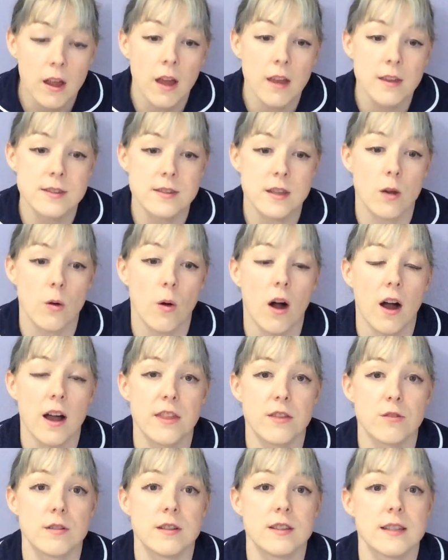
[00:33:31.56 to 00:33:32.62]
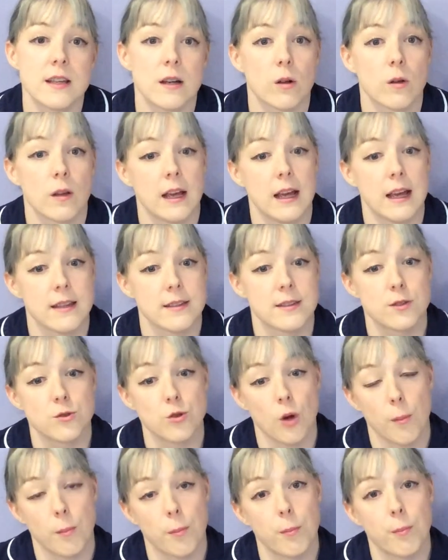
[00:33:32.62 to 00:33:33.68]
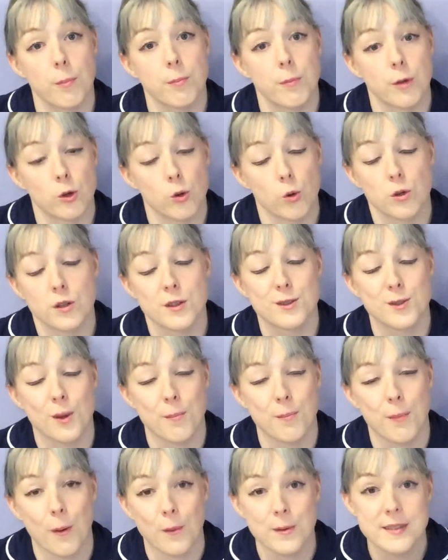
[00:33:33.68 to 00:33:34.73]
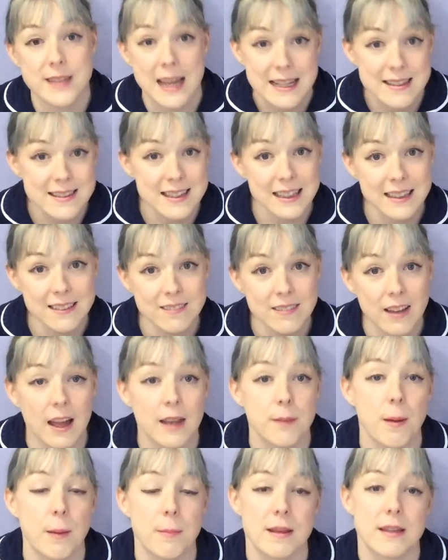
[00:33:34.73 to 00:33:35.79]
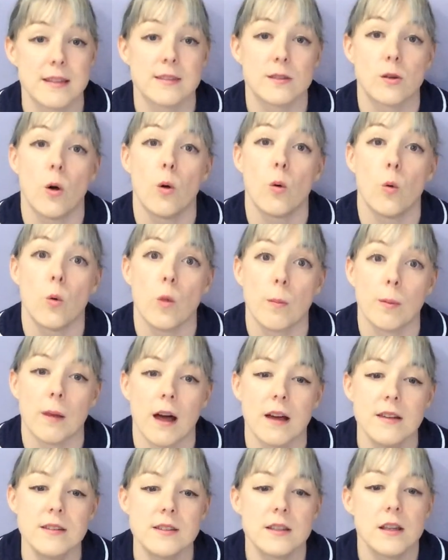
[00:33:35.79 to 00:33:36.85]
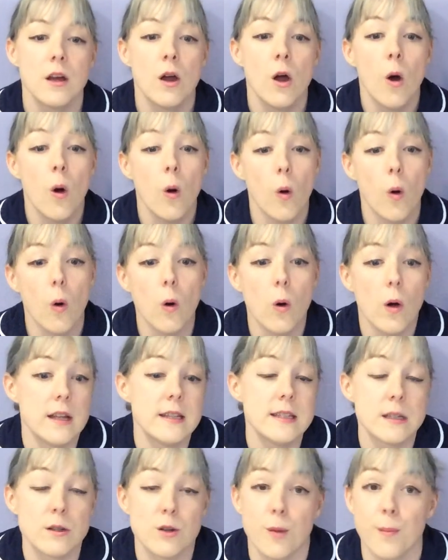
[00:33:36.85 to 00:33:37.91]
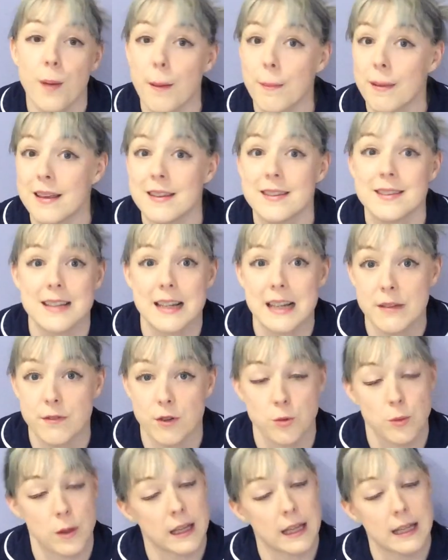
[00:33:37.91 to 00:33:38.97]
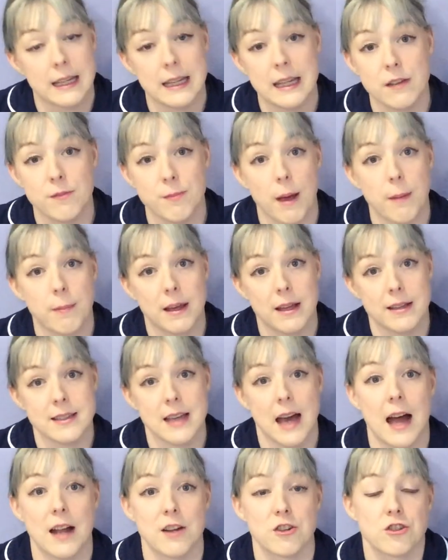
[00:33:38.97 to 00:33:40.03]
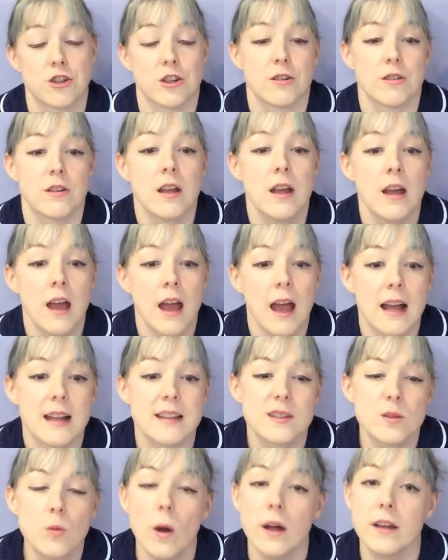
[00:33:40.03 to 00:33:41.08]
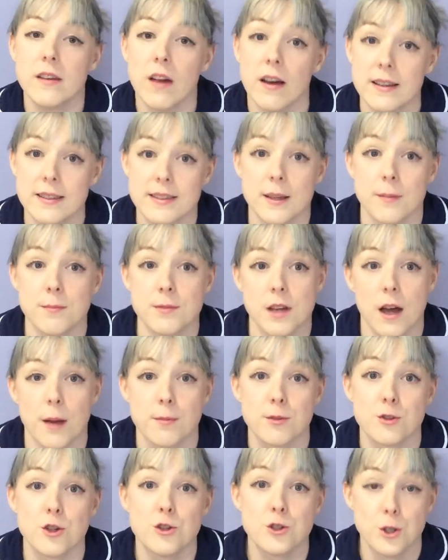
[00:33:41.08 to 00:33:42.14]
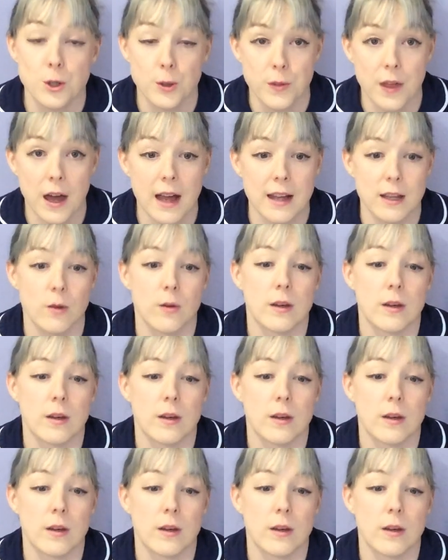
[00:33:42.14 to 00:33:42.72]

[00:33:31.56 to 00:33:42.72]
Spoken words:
So either until the cord has stopped pulsating and baby has got all the blood, or until your baby is delivered. We can leave baby attached, and it's quite nice sometimes to do that.